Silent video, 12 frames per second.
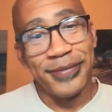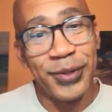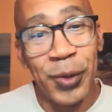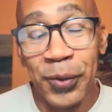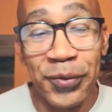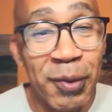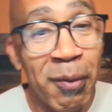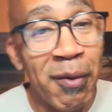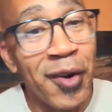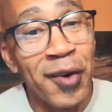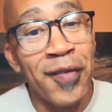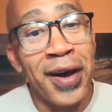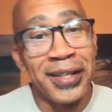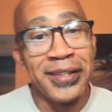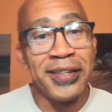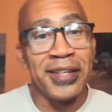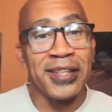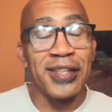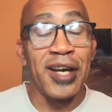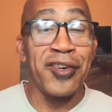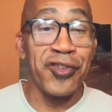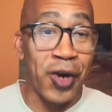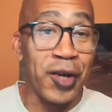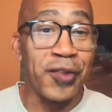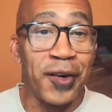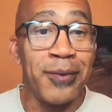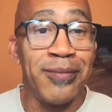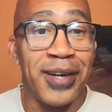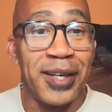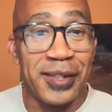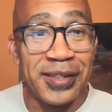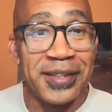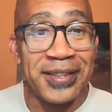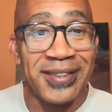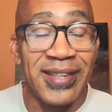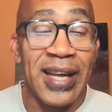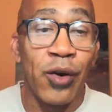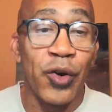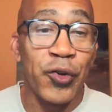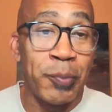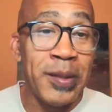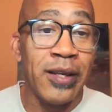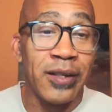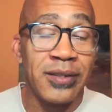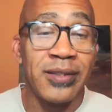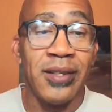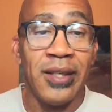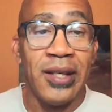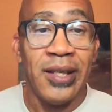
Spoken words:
So some of our volunteers are short-term volunteers, like our speakers.